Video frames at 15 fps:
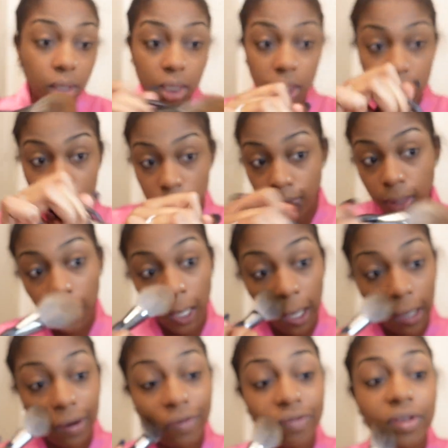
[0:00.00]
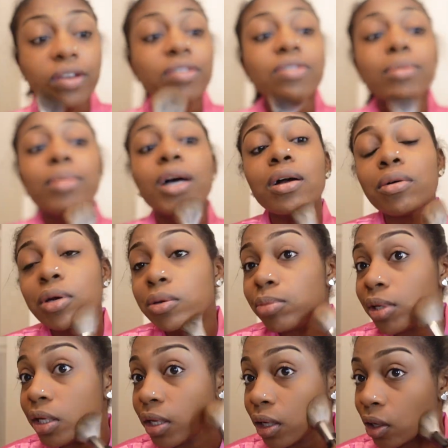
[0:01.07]
It's perfect for my quick
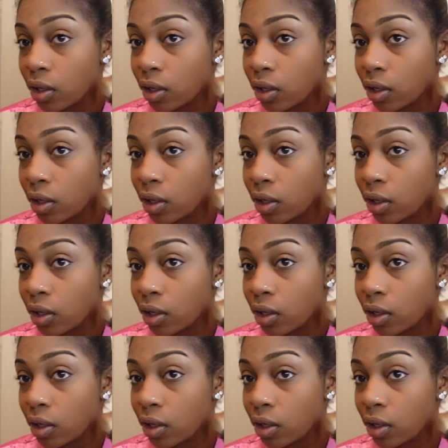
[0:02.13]
beat.